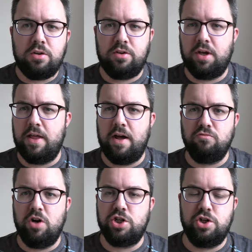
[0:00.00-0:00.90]
so you get
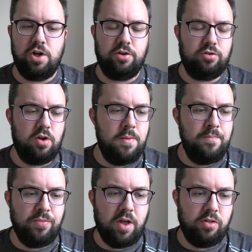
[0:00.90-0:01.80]
that richness
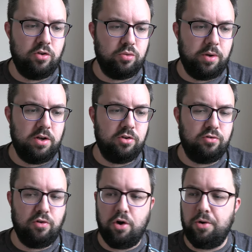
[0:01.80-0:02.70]
and the sweetness
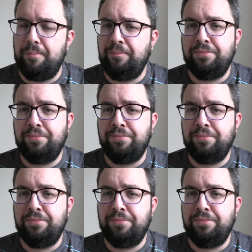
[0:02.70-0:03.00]
through.